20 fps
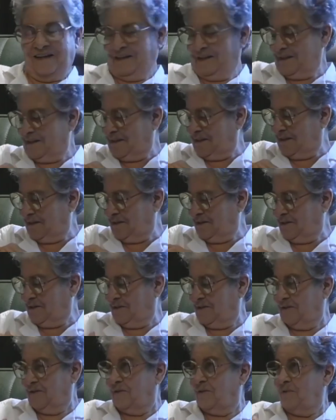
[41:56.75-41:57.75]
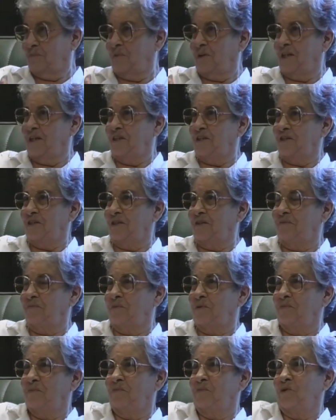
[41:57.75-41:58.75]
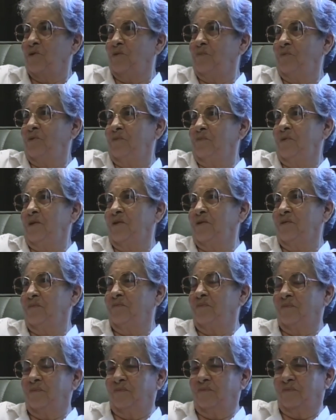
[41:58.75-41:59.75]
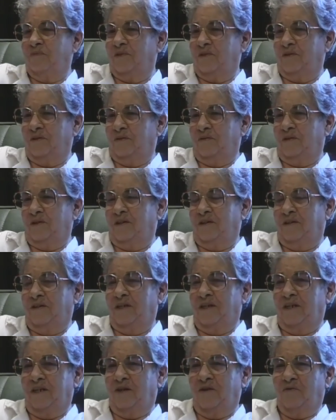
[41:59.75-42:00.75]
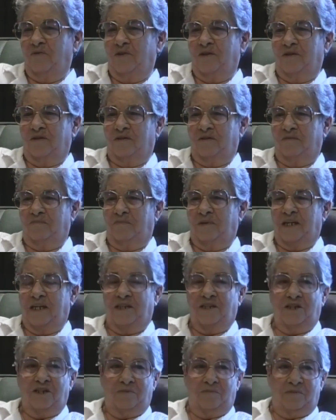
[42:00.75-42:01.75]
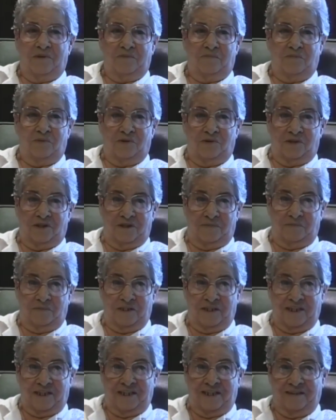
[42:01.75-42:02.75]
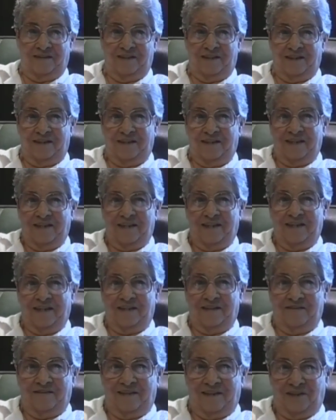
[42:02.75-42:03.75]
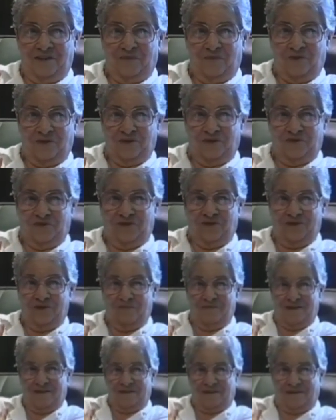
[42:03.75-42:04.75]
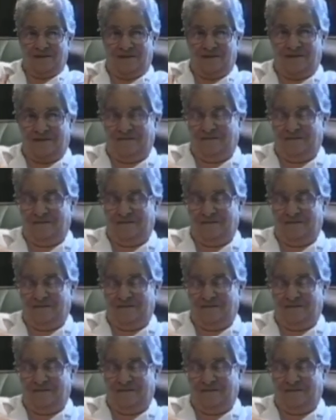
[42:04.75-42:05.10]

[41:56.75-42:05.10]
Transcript: I hit a, uh, a, place that my boy put me a, a thing on the bathtub to pull mm. up and down, and I, that's what struck my mm.